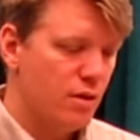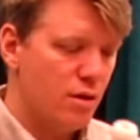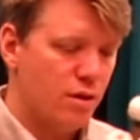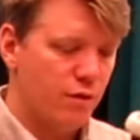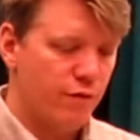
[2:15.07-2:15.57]

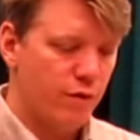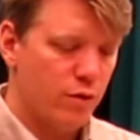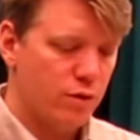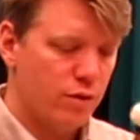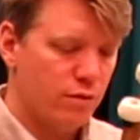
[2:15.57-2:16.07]
on the
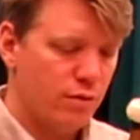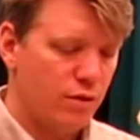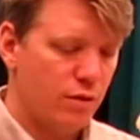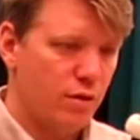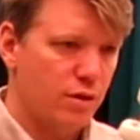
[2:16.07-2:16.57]
first,
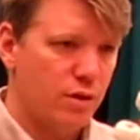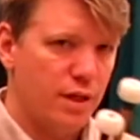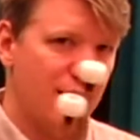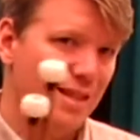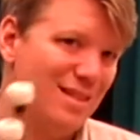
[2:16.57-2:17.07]
third,
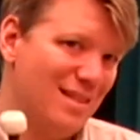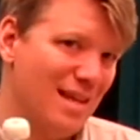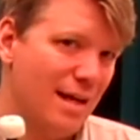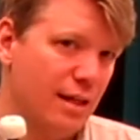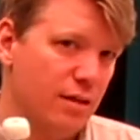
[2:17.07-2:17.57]
and then
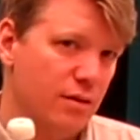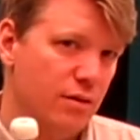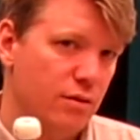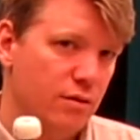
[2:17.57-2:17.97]
second